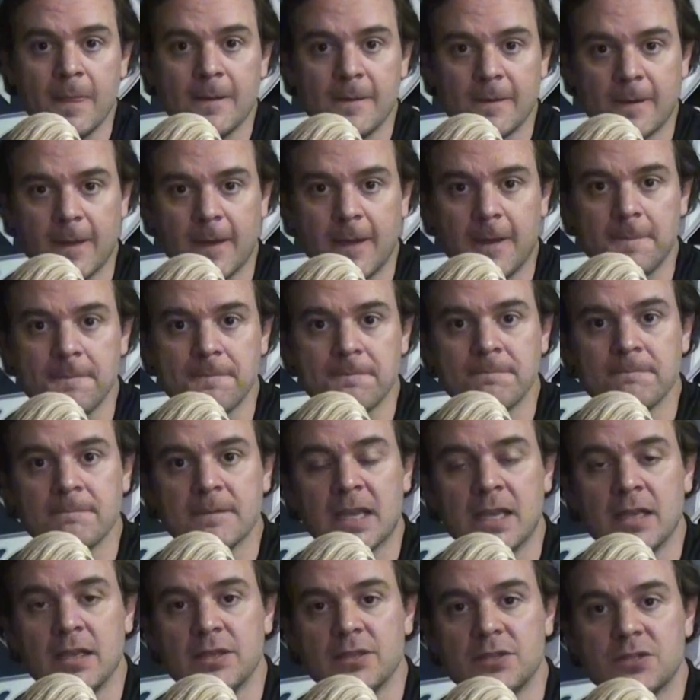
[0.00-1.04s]
Okay,
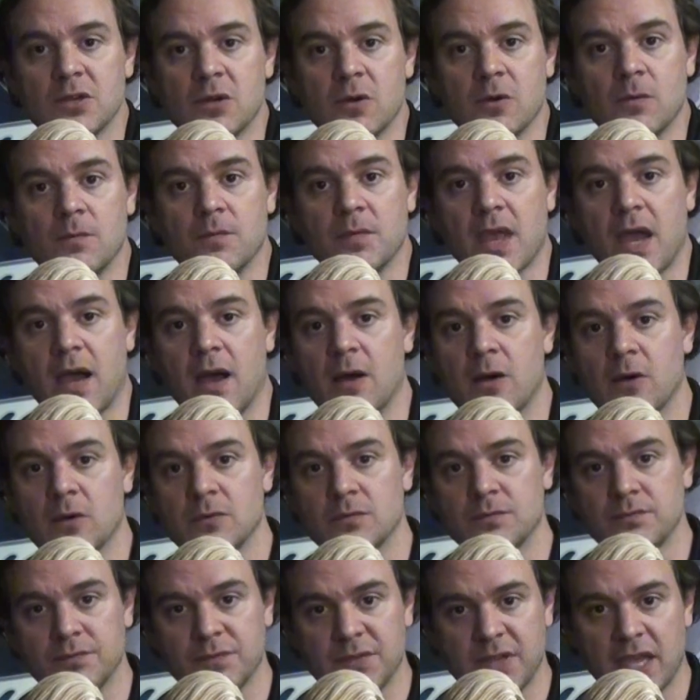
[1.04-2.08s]
so
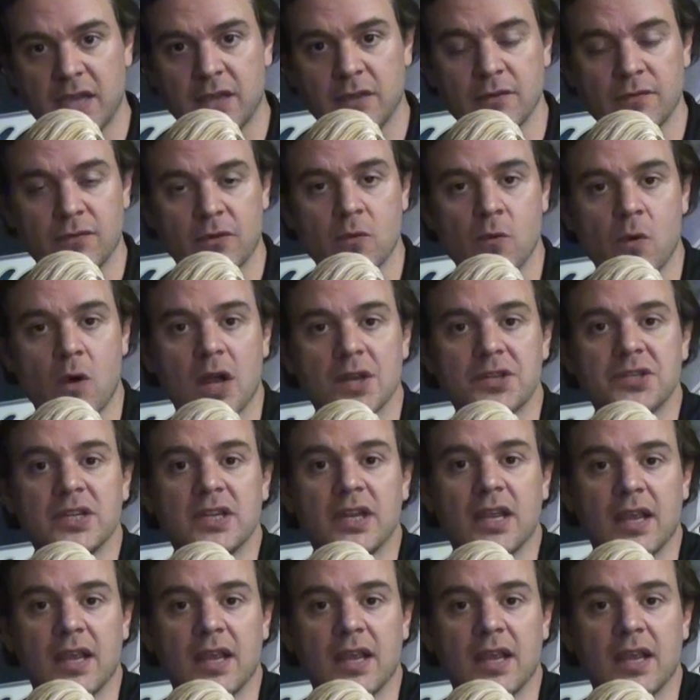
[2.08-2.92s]
I'll thank you for watching,